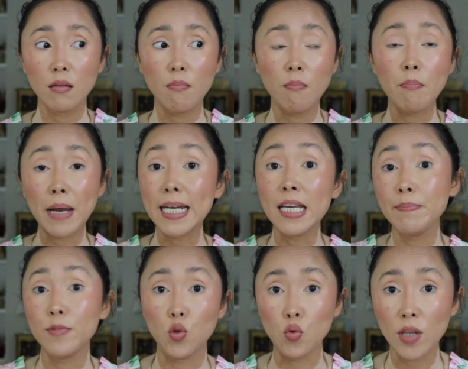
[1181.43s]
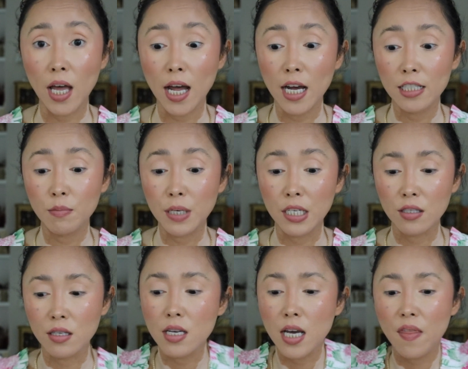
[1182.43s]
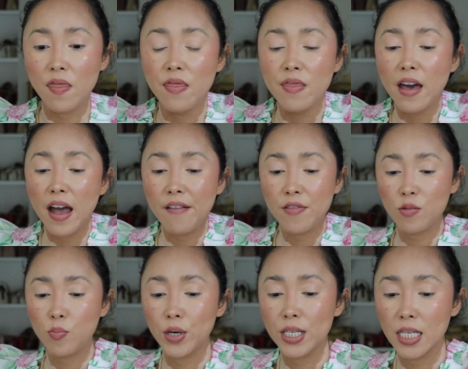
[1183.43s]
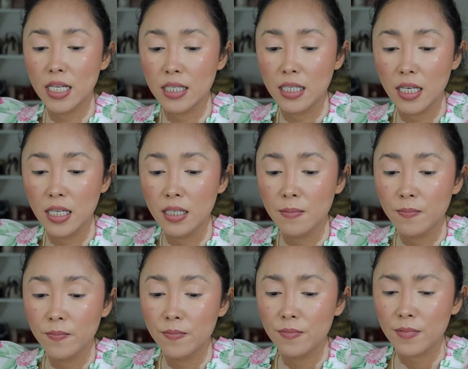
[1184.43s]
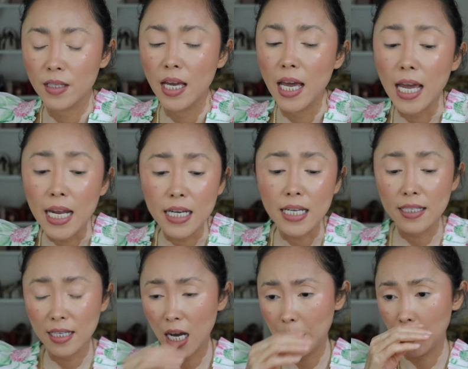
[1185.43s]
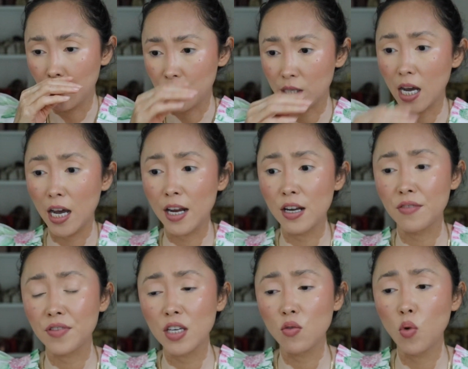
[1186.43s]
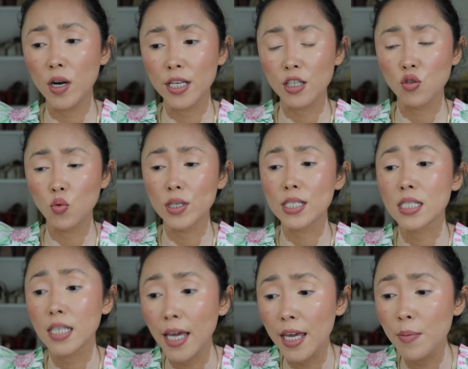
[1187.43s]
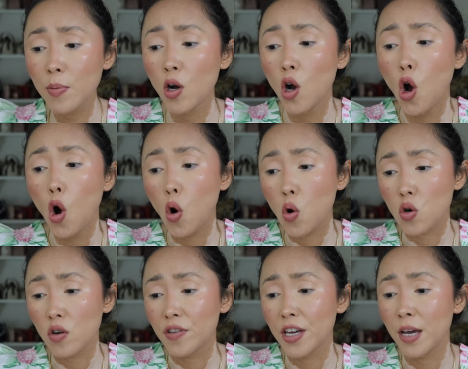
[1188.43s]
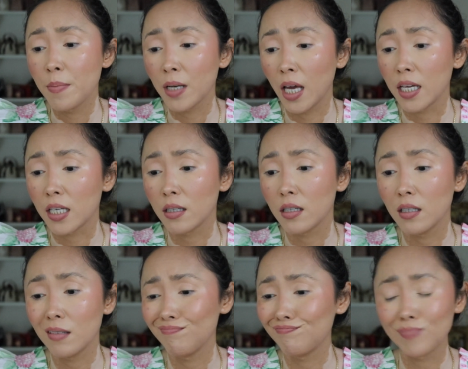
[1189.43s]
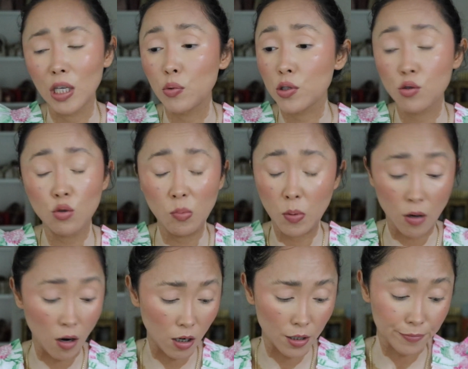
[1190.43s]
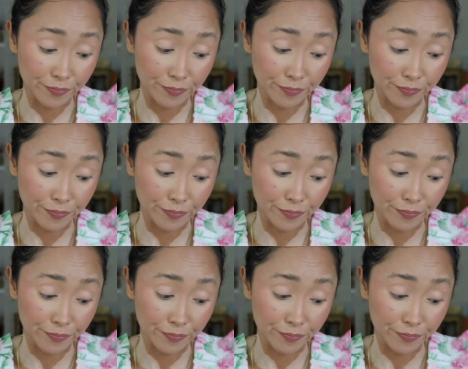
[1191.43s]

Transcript: made him do that, because he had never presented any type of sign of he wanting to escape, or of him, like, it was super odd.